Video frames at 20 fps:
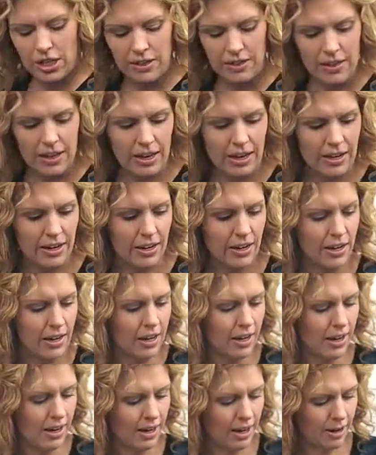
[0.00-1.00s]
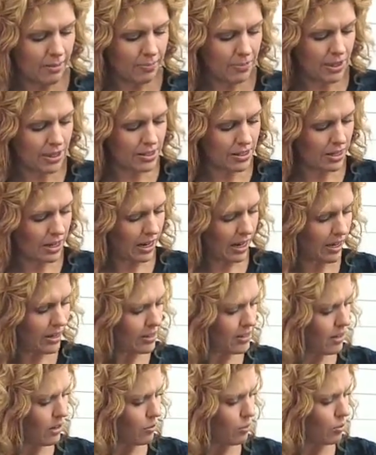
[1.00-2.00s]
And then um, it's
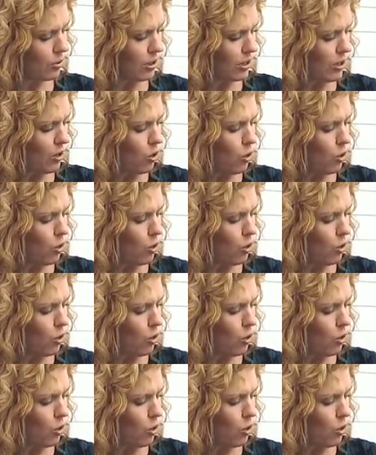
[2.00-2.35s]
got a really